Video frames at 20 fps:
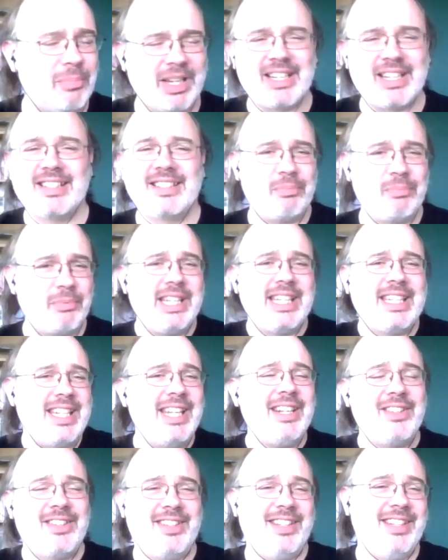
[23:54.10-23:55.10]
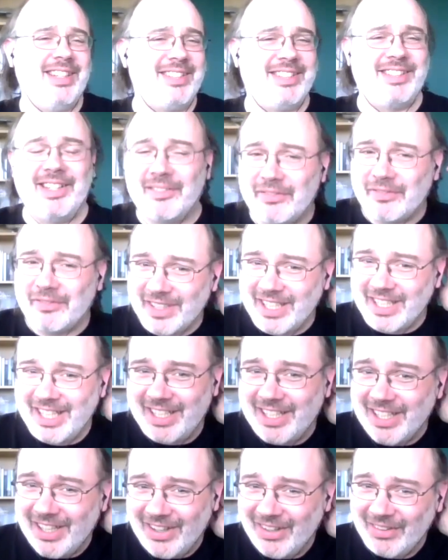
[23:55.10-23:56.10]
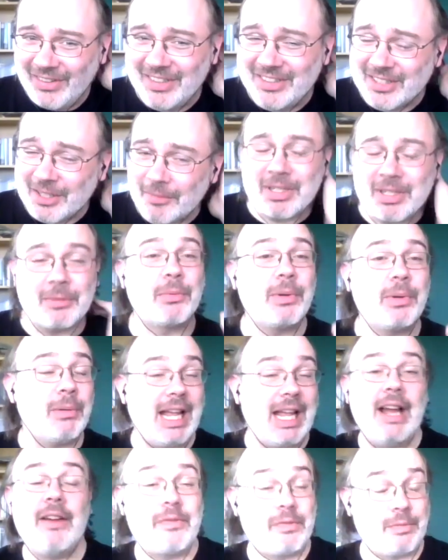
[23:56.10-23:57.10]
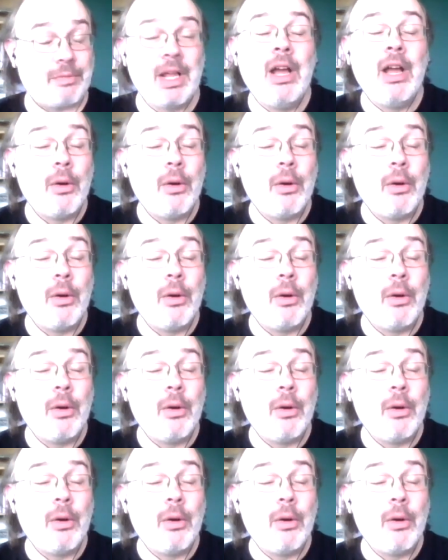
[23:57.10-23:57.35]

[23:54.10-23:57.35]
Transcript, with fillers: because we teach this stuff, you know, and sometimes we will have